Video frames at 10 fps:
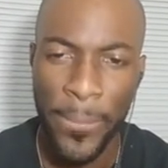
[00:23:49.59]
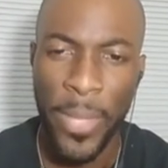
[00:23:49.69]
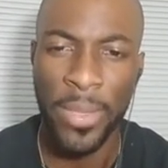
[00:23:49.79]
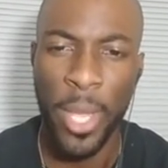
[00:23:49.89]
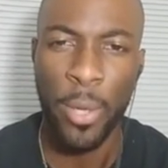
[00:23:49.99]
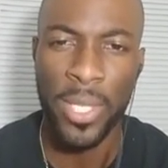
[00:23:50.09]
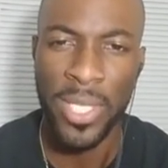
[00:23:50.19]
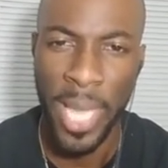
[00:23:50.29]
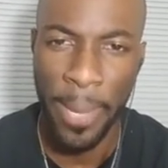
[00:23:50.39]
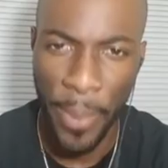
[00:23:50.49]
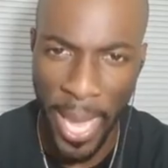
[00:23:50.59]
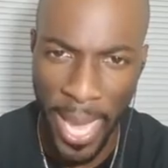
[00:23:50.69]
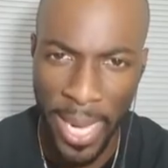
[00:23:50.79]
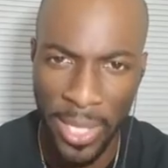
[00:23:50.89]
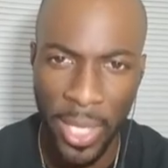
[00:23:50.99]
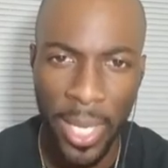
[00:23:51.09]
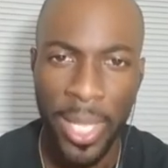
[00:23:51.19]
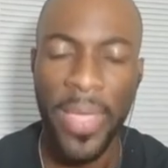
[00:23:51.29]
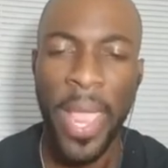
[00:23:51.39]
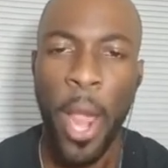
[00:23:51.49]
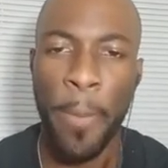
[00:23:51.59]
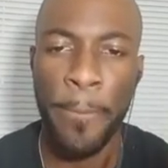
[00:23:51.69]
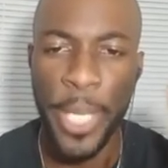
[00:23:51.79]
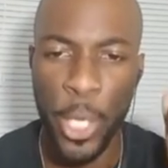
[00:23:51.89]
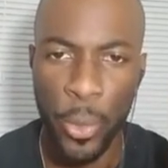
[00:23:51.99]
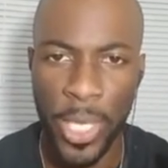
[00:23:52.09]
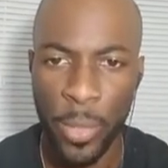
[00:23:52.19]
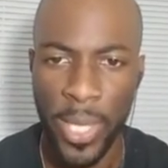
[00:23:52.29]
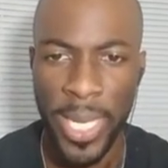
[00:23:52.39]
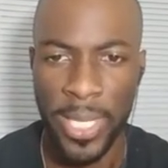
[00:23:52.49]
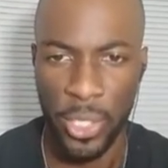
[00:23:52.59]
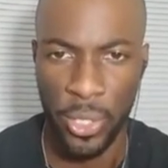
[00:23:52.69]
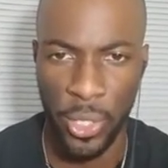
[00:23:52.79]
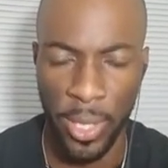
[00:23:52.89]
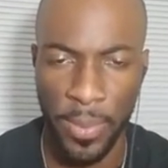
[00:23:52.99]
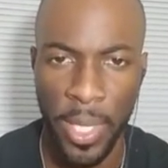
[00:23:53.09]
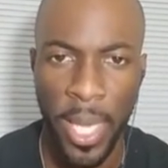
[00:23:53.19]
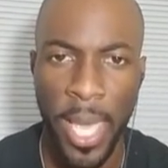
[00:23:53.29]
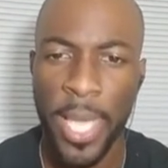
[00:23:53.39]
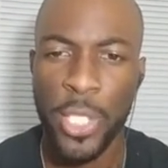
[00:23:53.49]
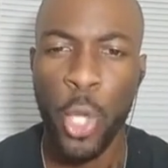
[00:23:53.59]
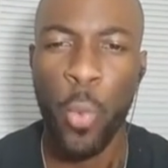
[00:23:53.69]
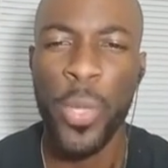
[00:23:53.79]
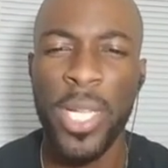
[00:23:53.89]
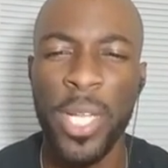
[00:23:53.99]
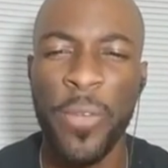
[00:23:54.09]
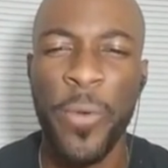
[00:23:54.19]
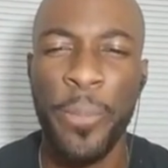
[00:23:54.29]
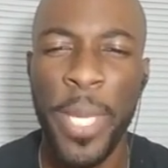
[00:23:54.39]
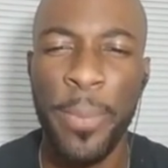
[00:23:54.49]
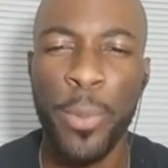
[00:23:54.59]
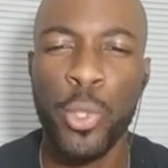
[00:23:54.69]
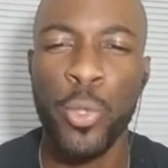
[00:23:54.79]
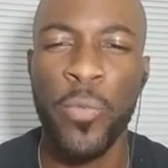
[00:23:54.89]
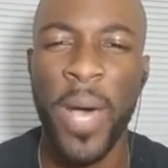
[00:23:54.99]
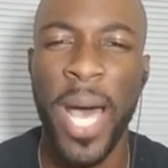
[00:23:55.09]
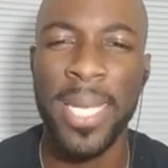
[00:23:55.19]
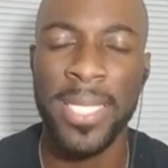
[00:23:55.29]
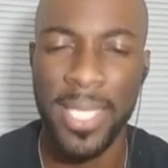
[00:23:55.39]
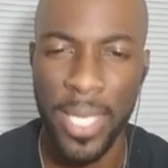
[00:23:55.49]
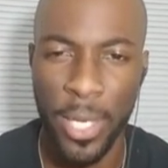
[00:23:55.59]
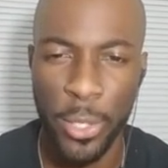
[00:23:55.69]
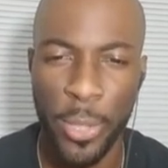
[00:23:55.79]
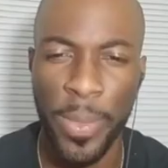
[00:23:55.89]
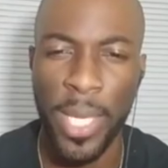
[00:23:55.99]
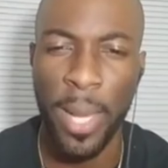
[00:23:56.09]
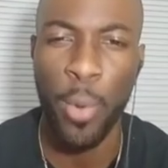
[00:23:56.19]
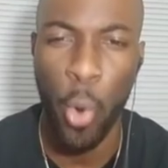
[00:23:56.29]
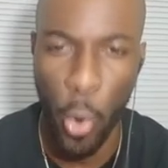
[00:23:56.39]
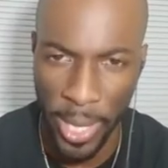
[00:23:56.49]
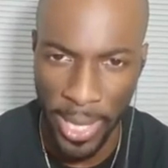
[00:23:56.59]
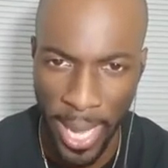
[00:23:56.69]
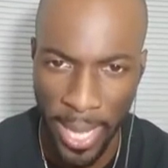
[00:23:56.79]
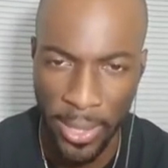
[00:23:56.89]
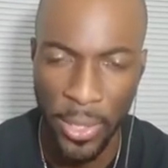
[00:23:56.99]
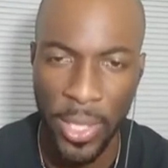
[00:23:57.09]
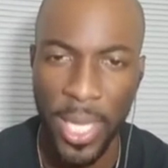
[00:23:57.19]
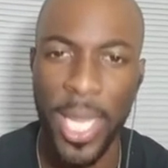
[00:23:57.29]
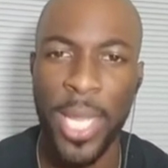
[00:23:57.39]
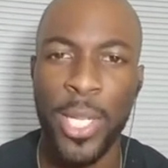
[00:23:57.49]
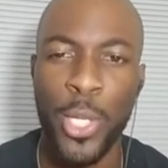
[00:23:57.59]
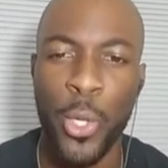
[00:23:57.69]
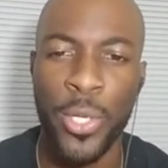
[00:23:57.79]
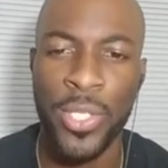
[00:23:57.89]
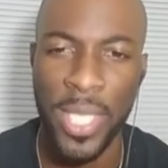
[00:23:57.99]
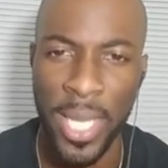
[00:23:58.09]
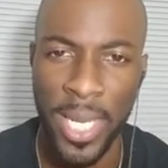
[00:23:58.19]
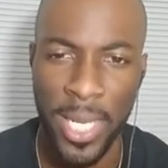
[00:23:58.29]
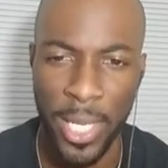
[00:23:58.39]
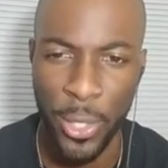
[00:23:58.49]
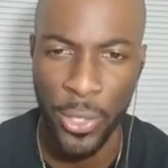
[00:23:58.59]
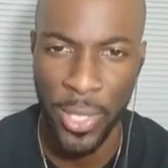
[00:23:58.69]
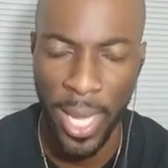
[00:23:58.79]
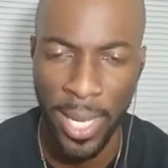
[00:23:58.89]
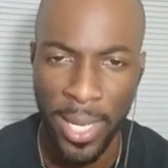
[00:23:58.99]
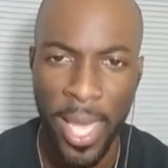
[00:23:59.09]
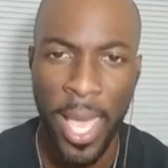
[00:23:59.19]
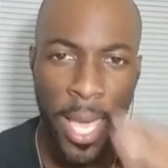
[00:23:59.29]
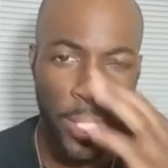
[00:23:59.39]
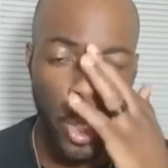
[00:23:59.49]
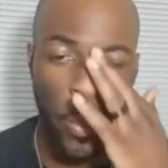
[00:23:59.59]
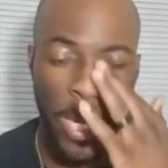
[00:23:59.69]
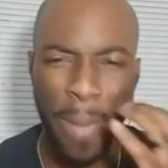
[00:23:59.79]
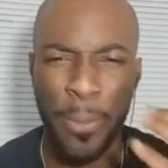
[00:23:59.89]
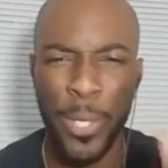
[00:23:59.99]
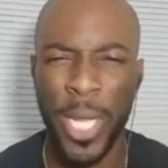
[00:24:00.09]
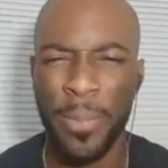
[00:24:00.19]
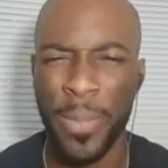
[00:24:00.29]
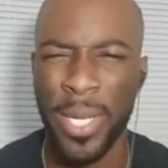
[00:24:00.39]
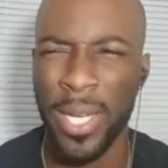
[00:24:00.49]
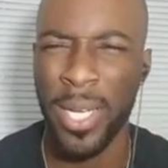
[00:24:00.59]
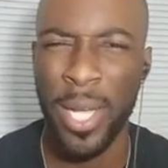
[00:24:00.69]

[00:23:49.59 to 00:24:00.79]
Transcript: that they're on the same page. They are building relationships. And so we look for people to volunteer to become organizers in your city and in your state. And so when I put up